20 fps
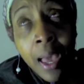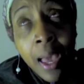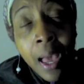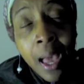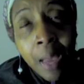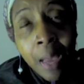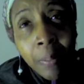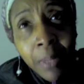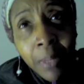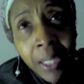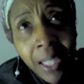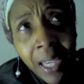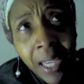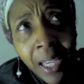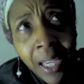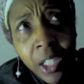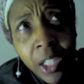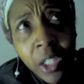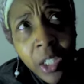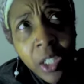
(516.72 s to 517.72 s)

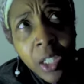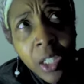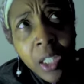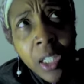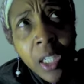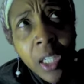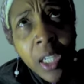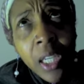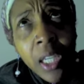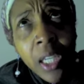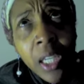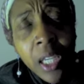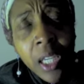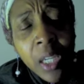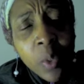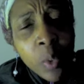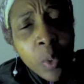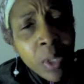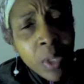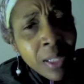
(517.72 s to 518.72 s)
Application, it
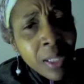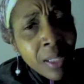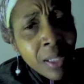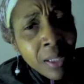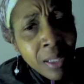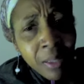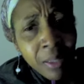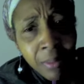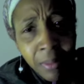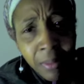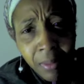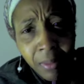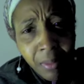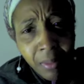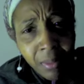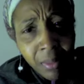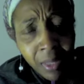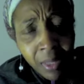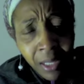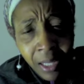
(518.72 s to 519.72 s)
wasn't
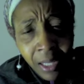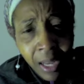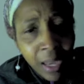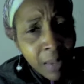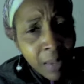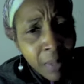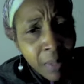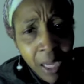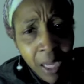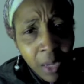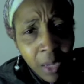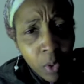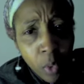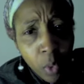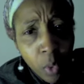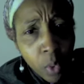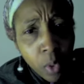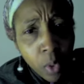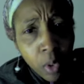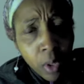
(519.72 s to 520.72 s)
slimy at
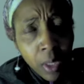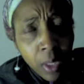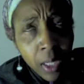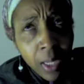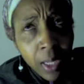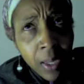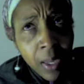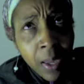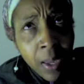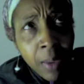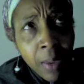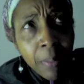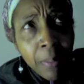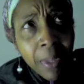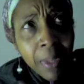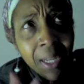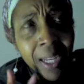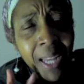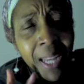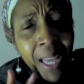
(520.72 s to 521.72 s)
all,
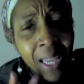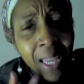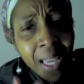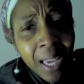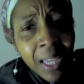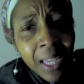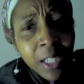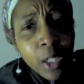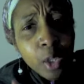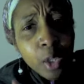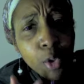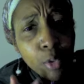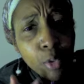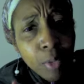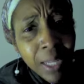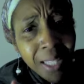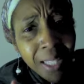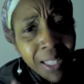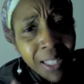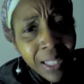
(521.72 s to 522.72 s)
but it had
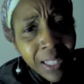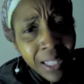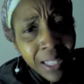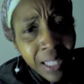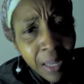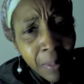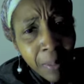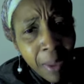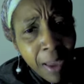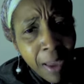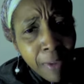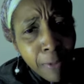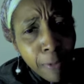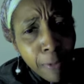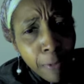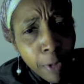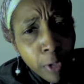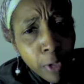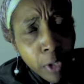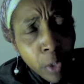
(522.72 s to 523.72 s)
great slip. I
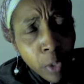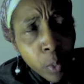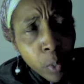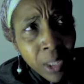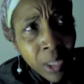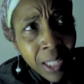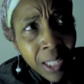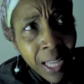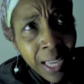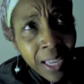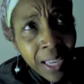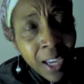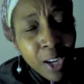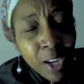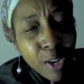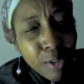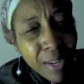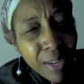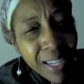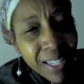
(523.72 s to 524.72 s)
felt it was like a
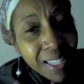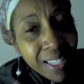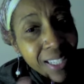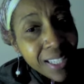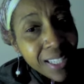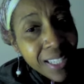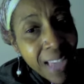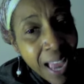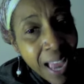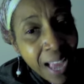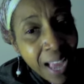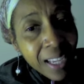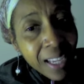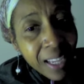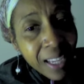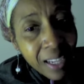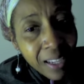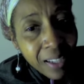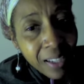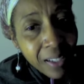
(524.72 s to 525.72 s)
great
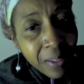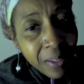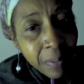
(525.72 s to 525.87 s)
detangler.